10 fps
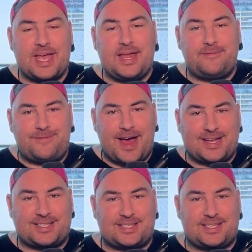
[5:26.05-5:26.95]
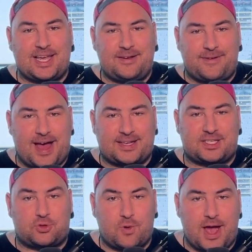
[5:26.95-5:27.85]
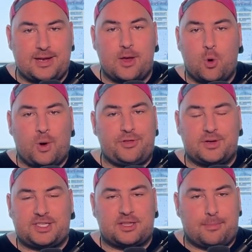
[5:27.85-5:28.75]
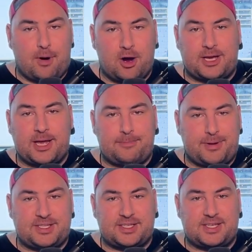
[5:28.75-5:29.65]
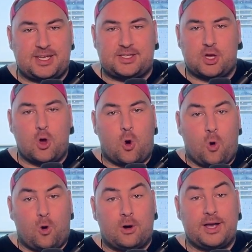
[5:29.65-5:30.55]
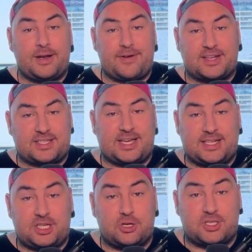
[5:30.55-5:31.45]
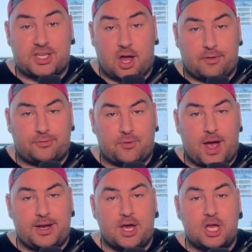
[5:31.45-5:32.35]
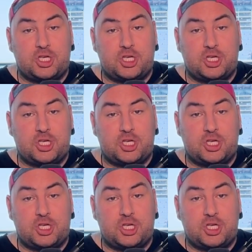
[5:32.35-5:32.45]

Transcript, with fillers: invest, invest, right? Whether it's in the market, businesses, or investing into yourself, right?